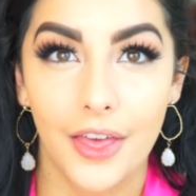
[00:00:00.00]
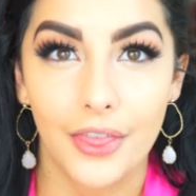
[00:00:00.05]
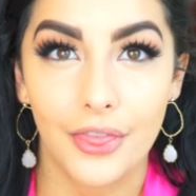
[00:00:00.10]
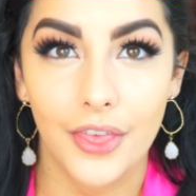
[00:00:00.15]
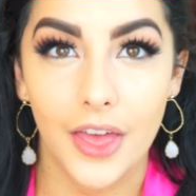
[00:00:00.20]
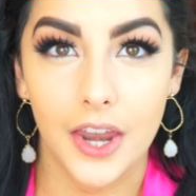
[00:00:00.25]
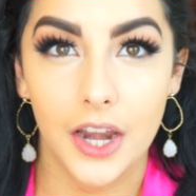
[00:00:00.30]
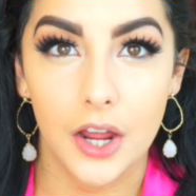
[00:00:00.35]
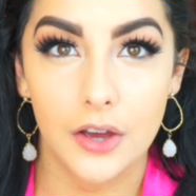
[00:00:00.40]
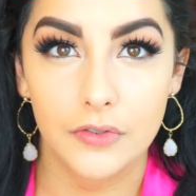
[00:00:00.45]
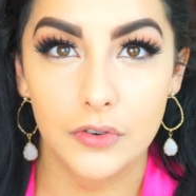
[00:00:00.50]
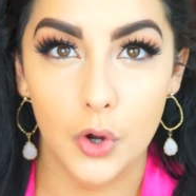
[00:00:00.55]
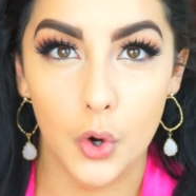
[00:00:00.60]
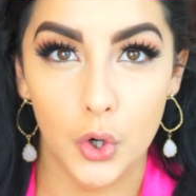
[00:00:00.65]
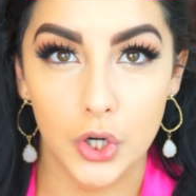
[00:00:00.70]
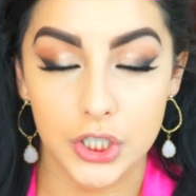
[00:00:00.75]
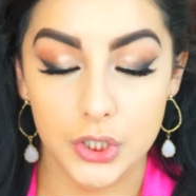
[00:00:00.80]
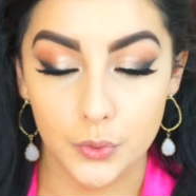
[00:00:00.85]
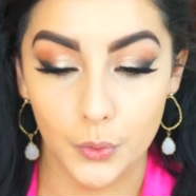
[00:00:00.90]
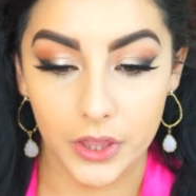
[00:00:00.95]
Then, of
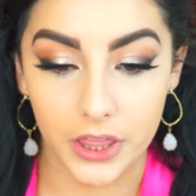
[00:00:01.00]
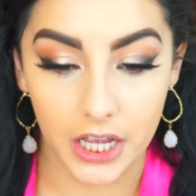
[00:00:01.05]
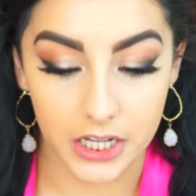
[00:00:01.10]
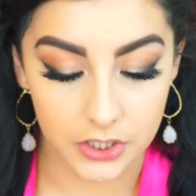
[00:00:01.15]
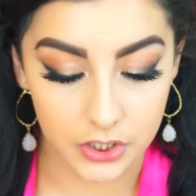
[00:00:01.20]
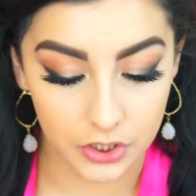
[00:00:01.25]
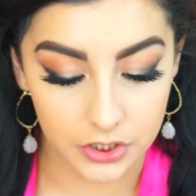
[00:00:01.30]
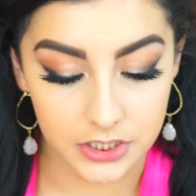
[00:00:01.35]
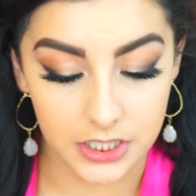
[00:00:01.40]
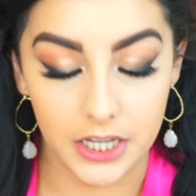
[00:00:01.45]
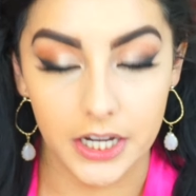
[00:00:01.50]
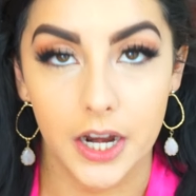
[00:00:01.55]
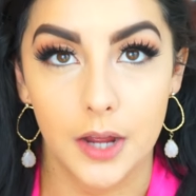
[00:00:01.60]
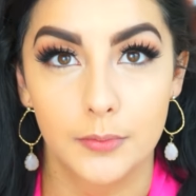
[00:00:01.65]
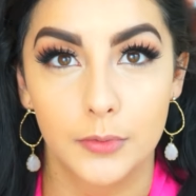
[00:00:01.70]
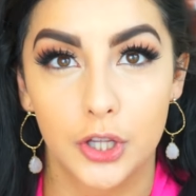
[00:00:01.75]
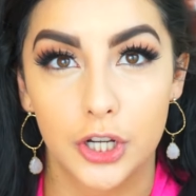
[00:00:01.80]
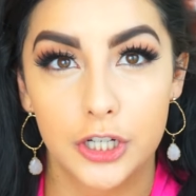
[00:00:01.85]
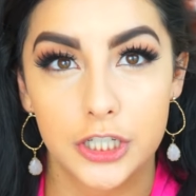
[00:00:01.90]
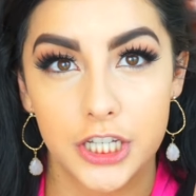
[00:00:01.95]
course, when that's all done,
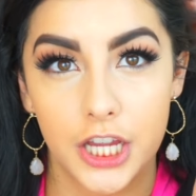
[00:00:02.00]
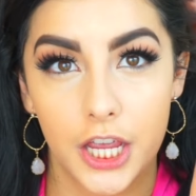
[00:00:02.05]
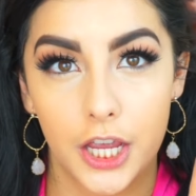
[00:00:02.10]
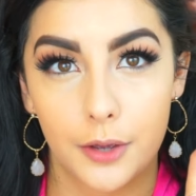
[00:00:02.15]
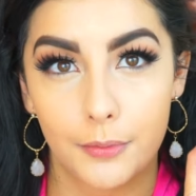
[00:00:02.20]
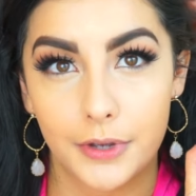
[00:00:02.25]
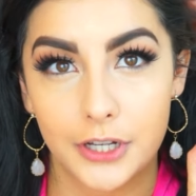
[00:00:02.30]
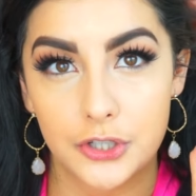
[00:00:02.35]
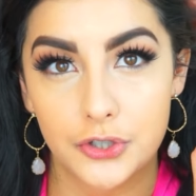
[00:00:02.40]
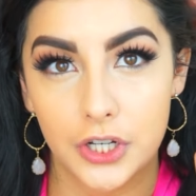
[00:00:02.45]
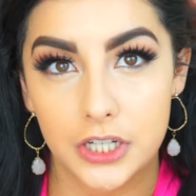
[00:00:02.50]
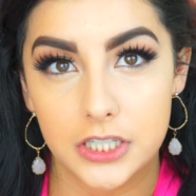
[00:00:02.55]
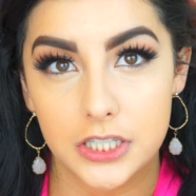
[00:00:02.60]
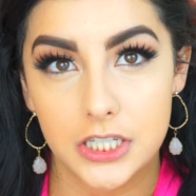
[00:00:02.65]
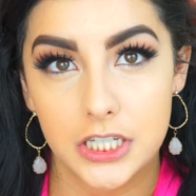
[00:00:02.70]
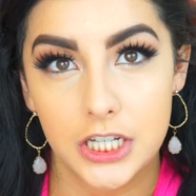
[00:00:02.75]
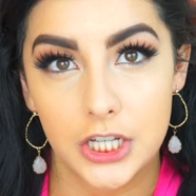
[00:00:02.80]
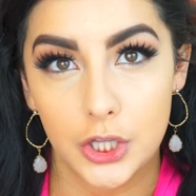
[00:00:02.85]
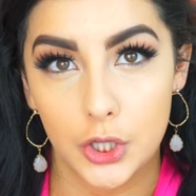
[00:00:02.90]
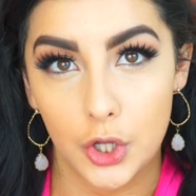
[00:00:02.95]
I'm going to take my
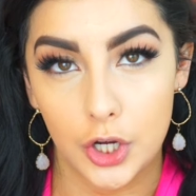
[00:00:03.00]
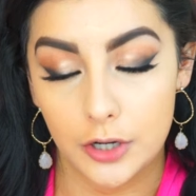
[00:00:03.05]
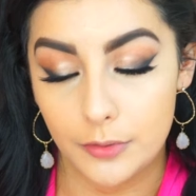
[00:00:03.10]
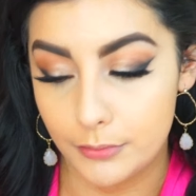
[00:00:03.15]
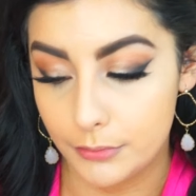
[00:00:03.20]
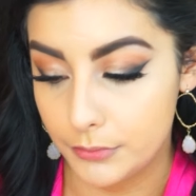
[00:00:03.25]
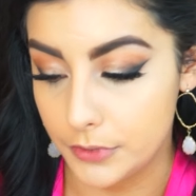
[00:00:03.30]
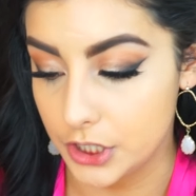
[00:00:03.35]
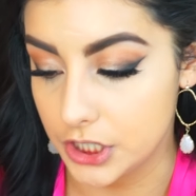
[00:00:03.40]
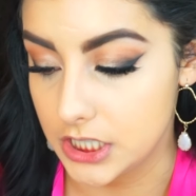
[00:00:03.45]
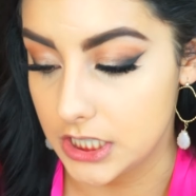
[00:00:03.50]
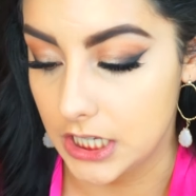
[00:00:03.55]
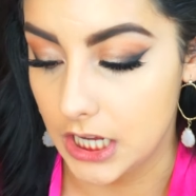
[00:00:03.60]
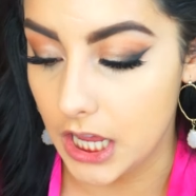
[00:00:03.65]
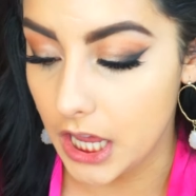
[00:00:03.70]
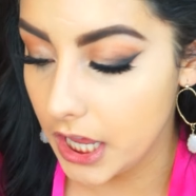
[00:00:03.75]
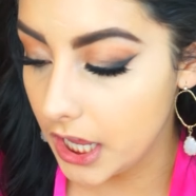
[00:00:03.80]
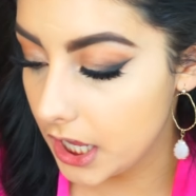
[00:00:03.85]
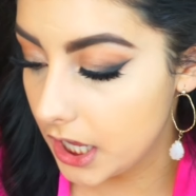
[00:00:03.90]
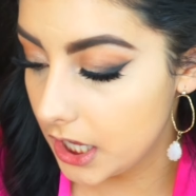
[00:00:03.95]
trusty Laura
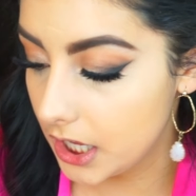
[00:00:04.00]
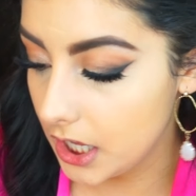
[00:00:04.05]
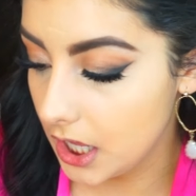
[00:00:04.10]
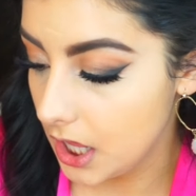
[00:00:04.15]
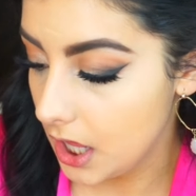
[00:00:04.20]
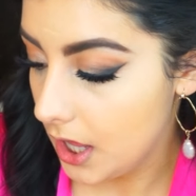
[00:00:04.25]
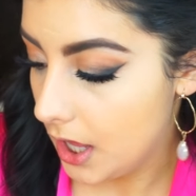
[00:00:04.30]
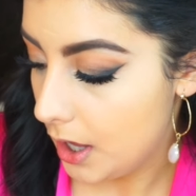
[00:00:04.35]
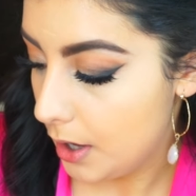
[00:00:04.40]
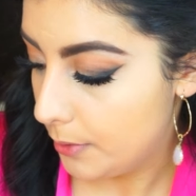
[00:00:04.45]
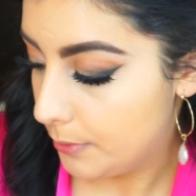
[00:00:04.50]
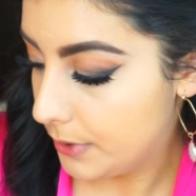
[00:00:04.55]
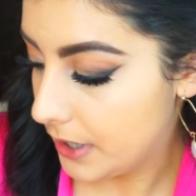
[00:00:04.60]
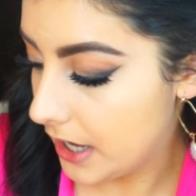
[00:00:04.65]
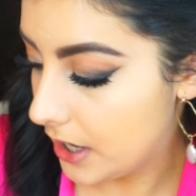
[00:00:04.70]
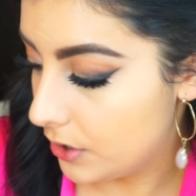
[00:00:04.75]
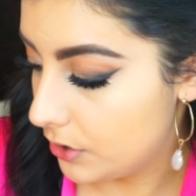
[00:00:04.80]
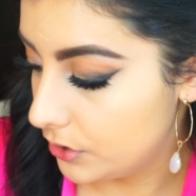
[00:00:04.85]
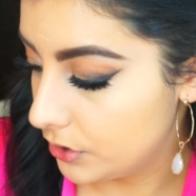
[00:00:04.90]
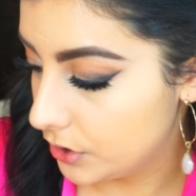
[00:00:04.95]
Mercier
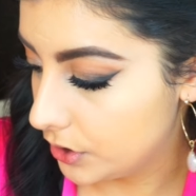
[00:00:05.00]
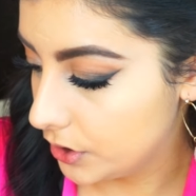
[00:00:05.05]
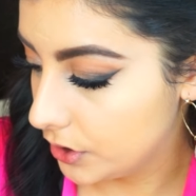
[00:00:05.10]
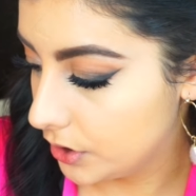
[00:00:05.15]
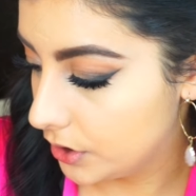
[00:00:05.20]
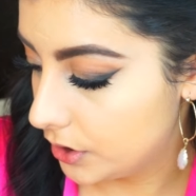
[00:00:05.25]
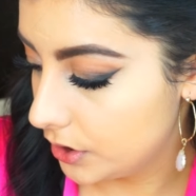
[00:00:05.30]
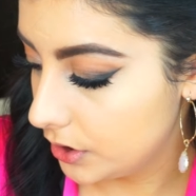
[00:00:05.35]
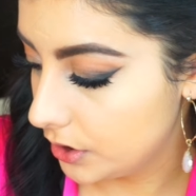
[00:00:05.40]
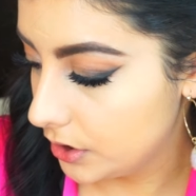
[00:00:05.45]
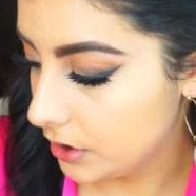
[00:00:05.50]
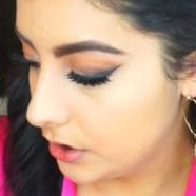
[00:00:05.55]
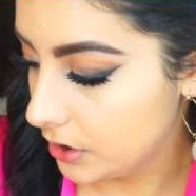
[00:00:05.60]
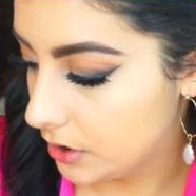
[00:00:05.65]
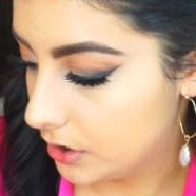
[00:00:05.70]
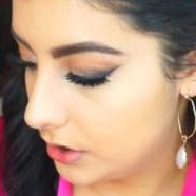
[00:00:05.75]
powder.